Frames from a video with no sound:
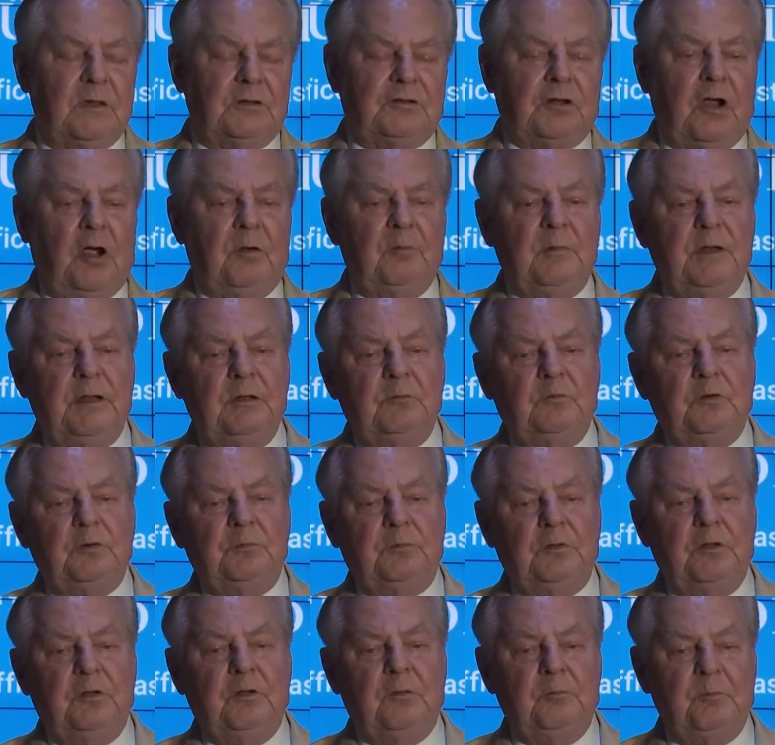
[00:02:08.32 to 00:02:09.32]
Germany
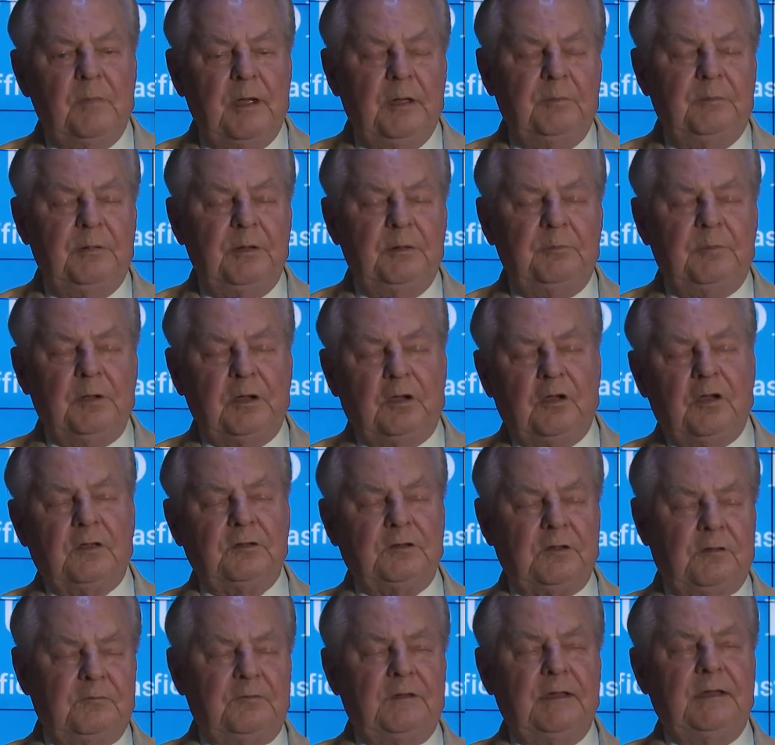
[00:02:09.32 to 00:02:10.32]
would, maybe
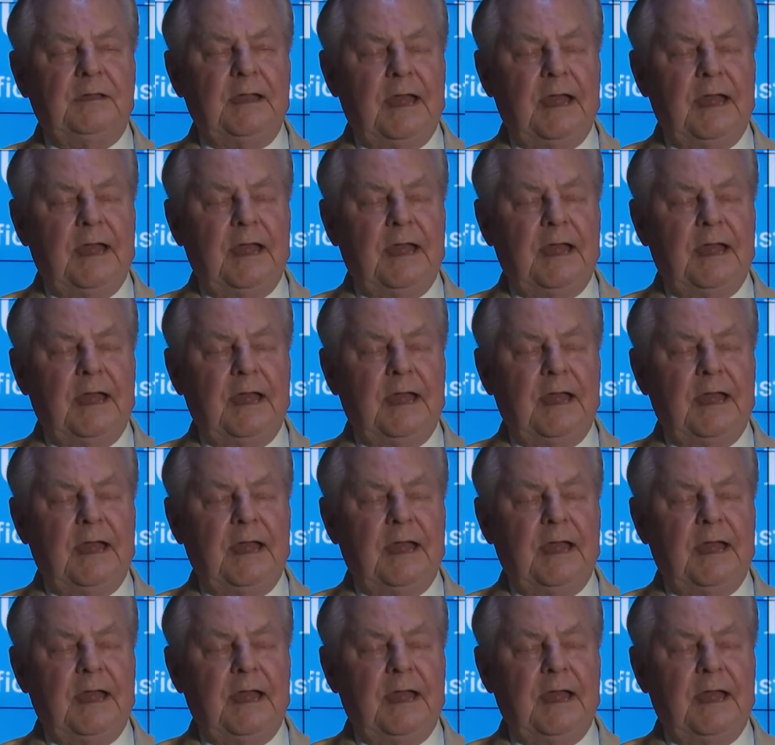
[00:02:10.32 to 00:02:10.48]
because of the